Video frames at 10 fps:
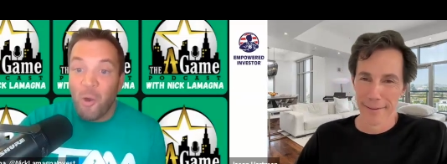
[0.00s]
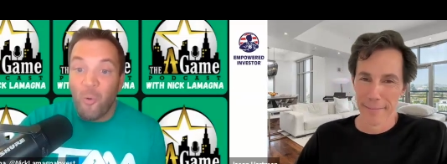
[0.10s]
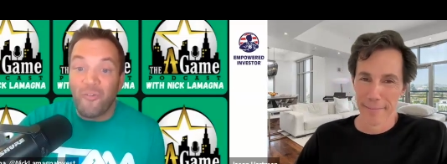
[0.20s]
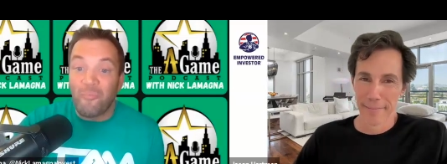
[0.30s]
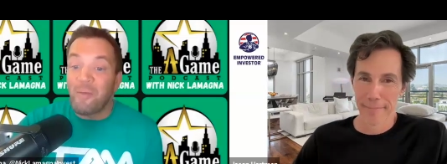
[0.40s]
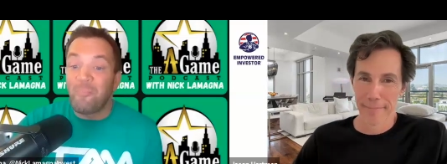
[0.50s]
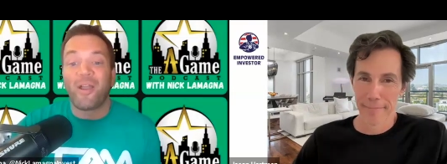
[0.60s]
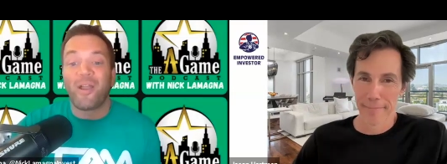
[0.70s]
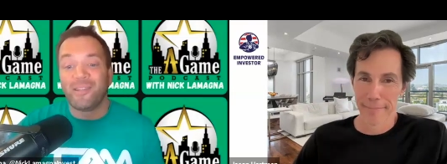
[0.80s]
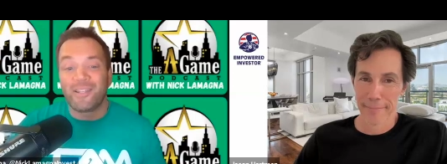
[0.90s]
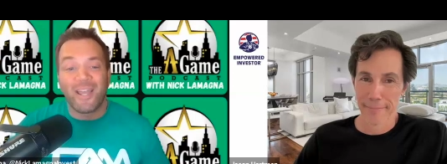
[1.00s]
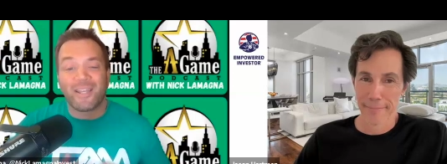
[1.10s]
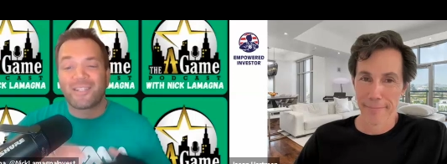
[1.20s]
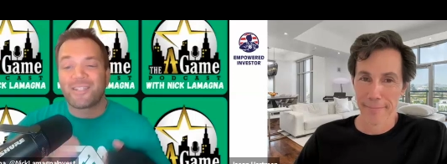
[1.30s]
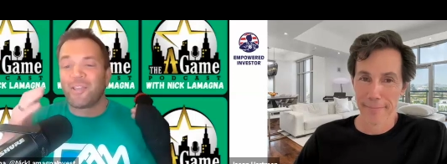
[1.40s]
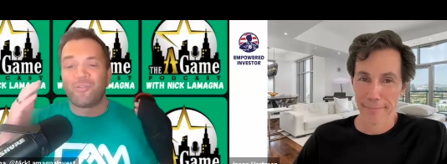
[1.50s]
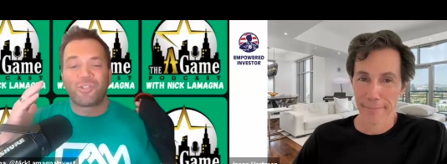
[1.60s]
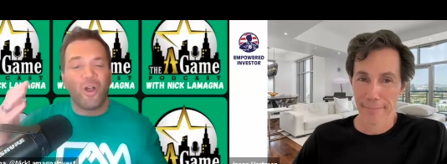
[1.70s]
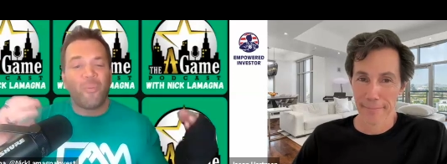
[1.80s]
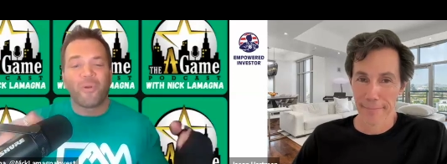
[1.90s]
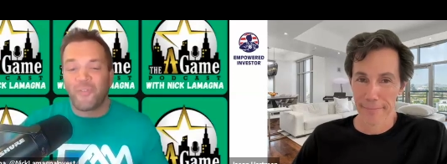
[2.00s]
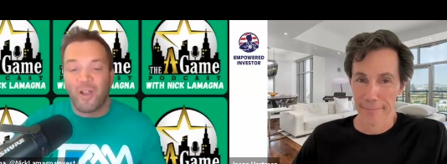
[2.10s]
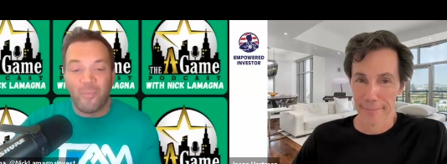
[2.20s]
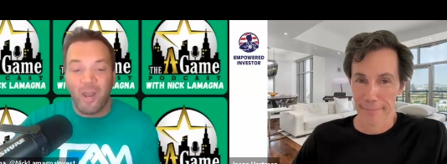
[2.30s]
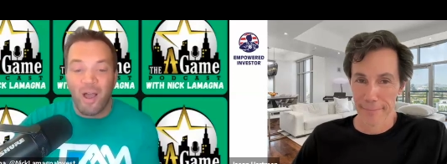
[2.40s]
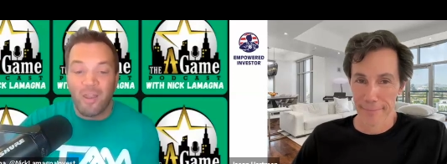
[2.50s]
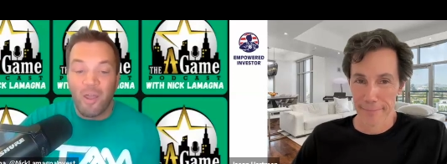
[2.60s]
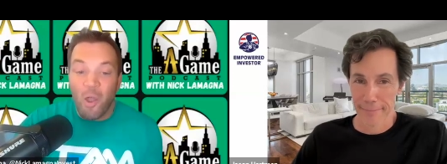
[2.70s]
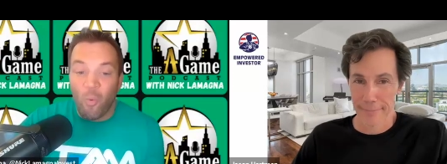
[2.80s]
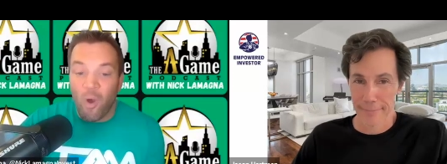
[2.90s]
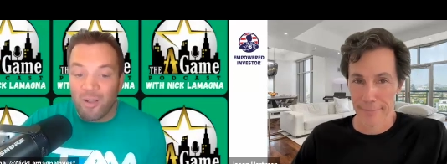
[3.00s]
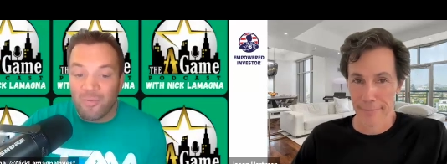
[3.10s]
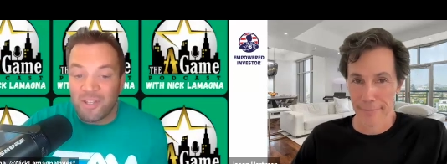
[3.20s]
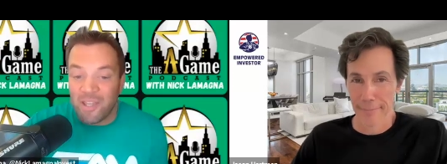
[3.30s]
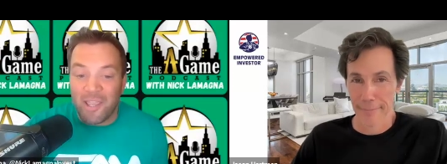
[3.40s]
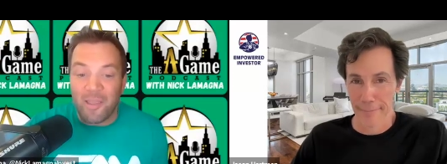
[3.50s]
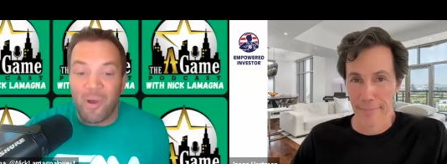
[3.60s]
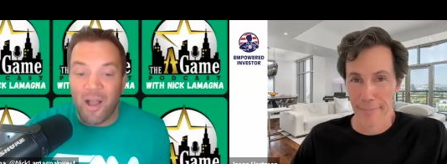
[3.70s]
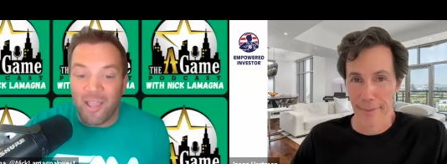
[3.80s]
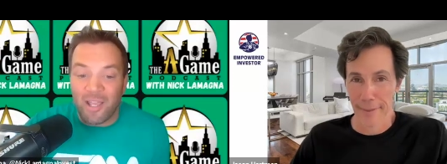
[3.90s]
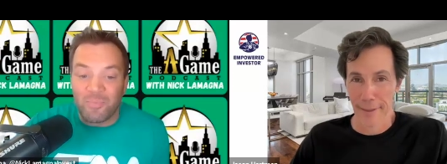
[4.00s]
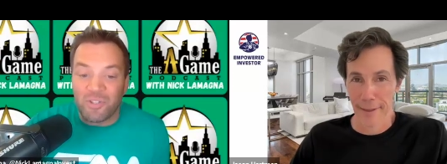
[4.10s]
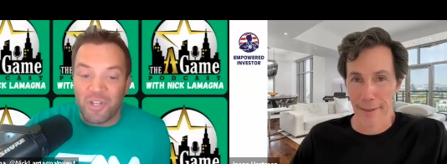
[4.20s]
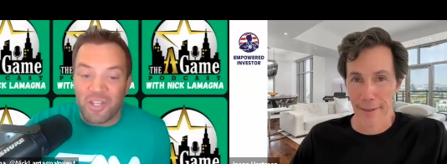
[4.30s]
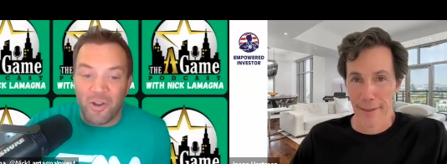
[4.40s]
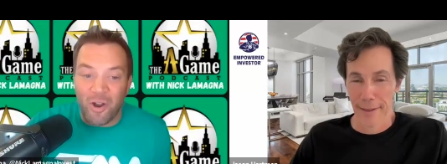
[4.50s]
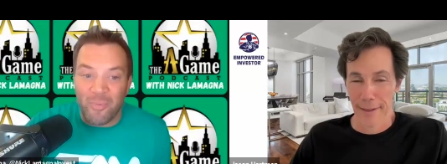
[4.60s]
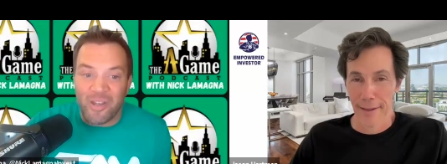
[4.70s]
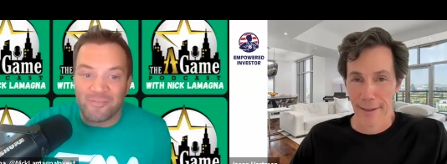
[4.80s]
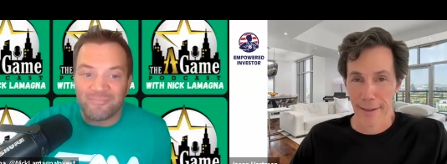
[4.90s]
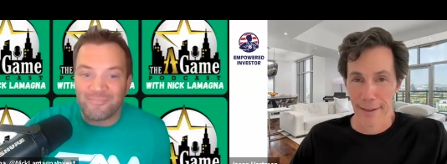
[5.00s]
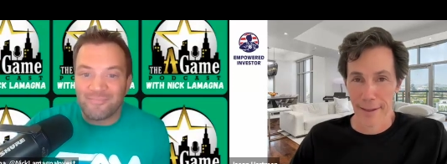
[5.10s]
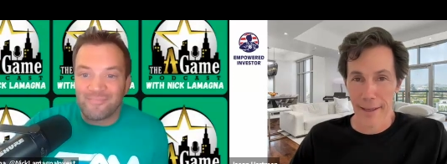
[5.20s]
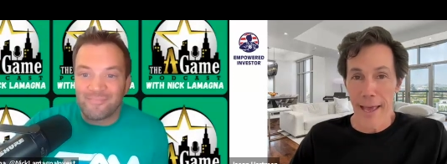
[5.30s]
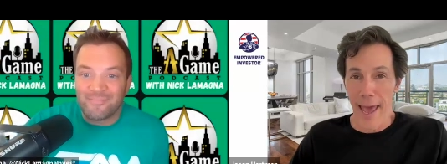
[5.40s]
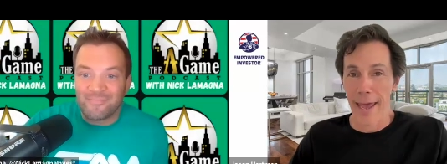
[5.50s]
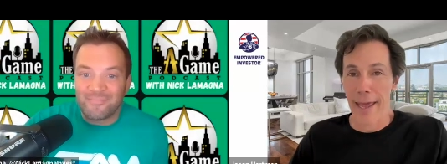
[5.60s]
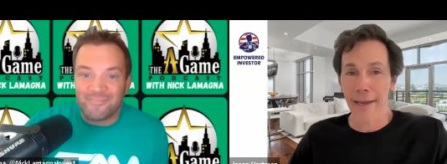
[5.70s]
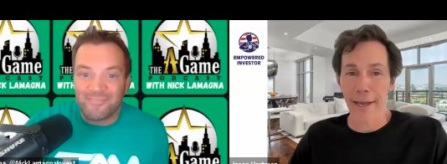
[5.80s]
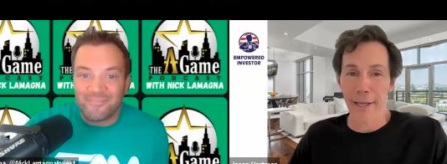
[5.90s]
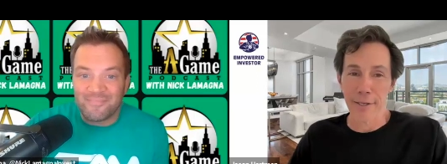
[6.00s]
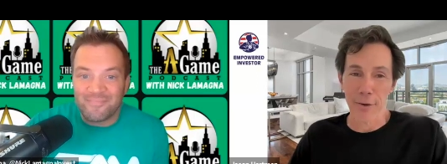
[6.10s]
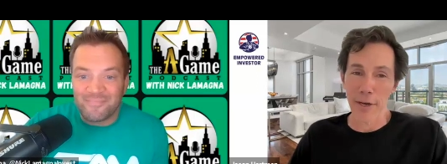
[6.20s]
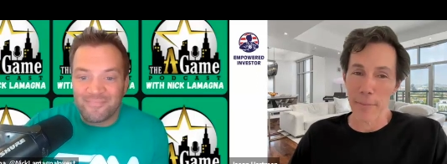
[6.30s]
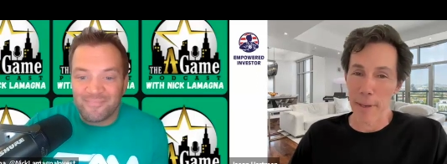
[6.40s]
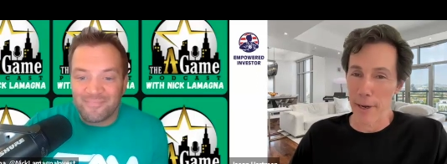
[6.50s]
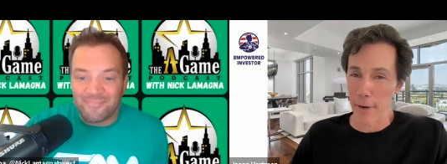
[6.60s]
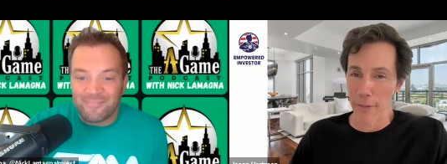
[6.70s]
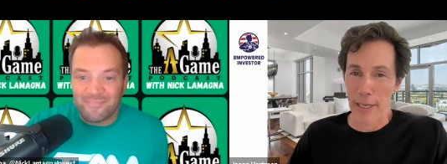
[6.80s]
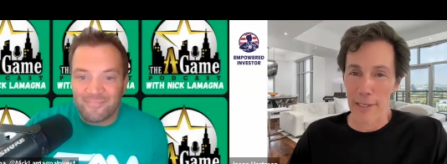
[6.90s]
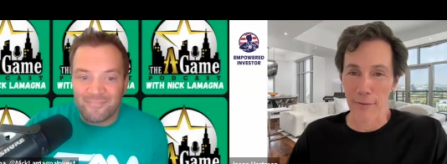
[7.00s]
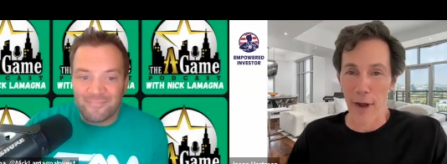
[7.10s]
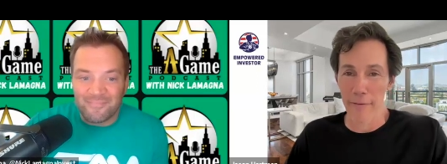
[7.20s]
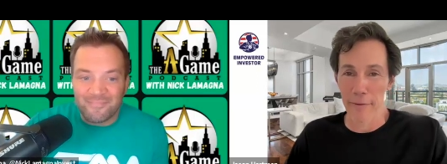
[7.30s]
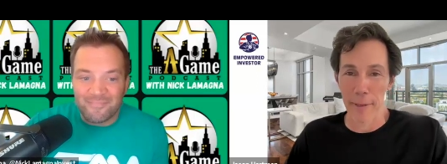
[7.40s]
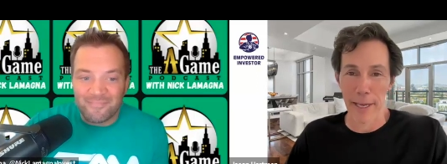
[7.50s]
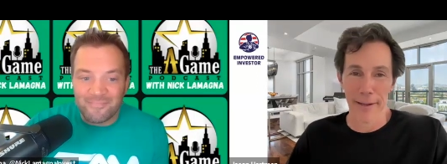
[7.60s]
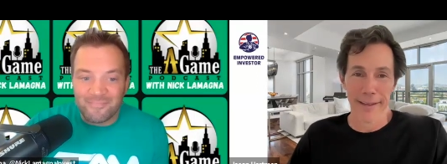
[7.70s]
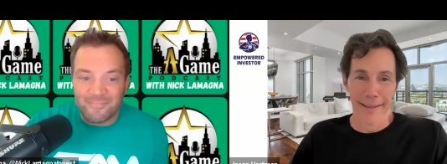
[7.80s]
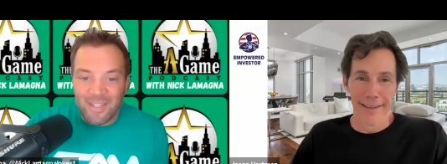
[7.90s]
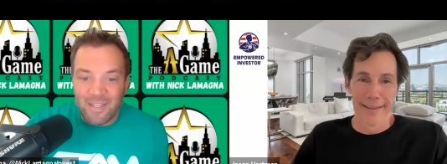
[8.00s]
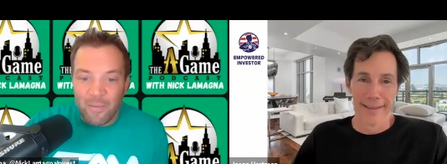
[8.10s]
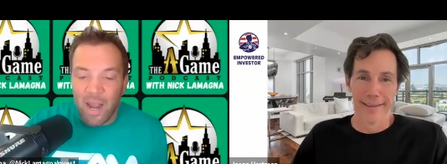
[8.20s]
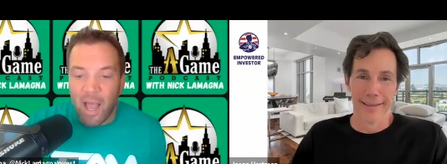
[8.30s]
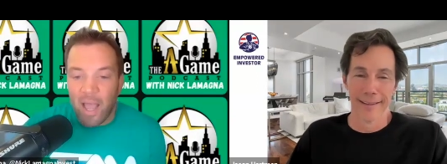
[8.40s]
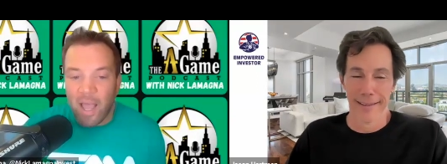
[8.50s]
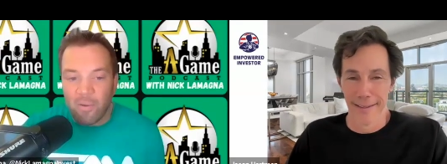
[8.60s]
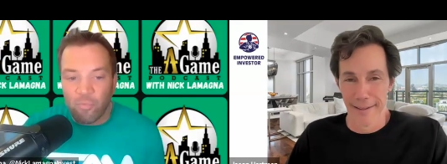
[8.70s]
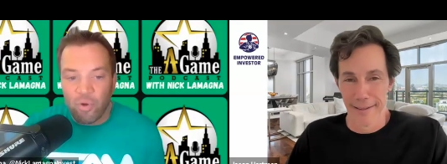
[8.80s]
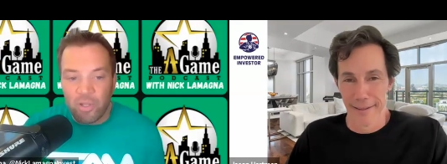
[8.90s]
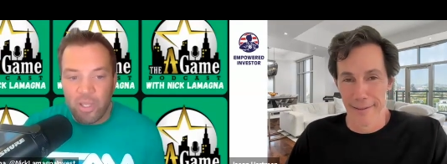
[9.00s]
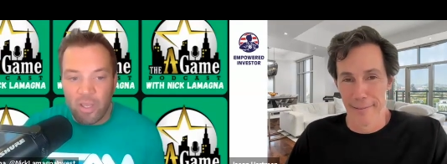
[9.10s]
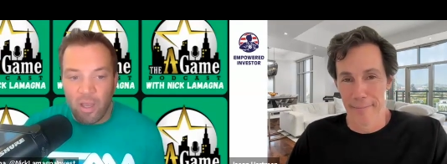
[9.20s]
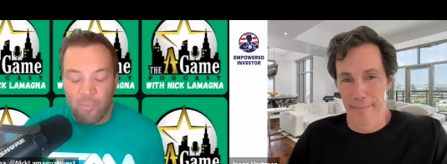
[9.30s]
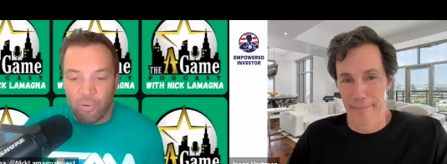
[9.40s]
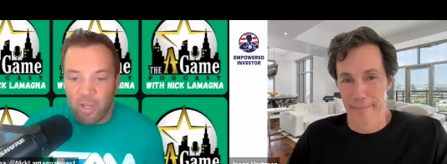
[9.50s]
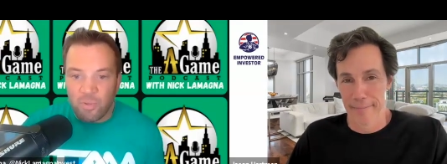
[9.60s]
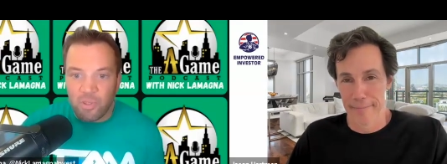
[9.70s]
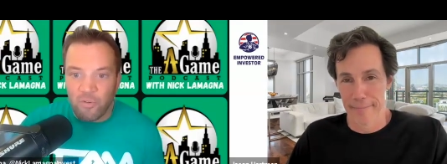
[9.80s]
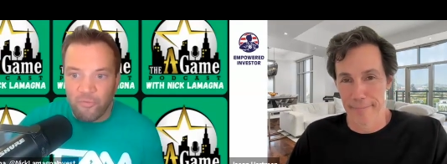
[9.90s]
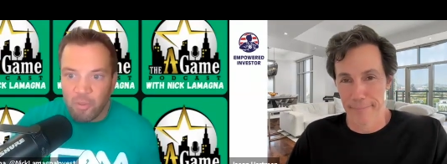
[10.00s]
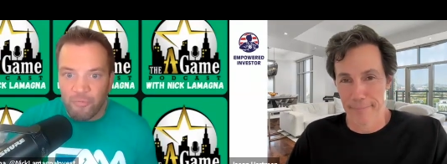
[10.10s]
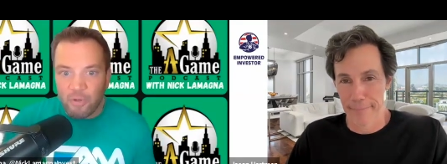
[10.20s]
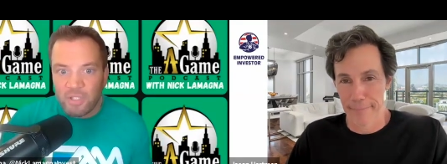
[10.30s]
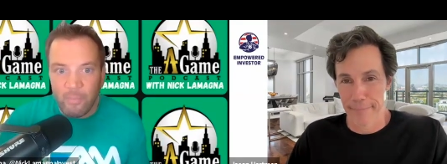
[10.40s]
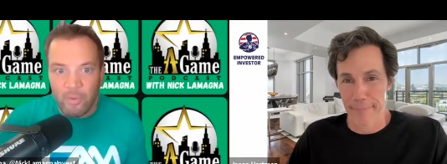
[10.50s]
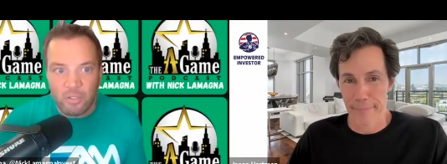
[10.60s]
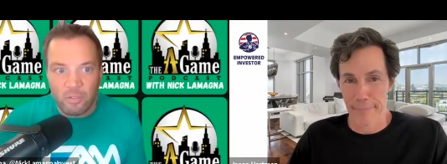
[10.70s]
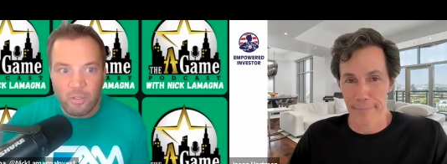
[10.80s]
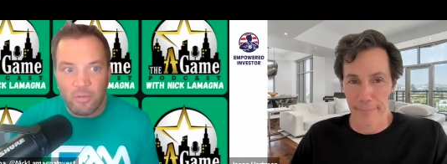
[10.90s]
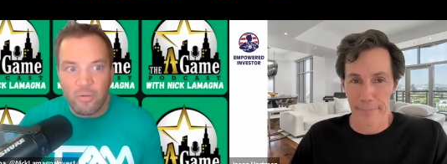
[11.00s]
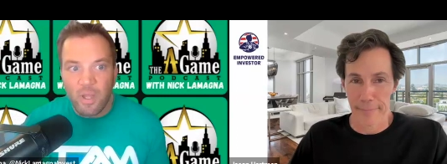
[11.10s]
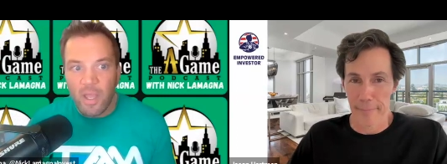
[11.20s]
Speaker 1: one of my bucket list guests. Thank you so much for coming on. Welcome to the A-Game Podcast, Mr. Jason Hartman.
Speaker 2: Hey, Nick, it's great to be here. Thanks for having me.
Speaker 1: Man, I am really impressed with you. From the first time I saw you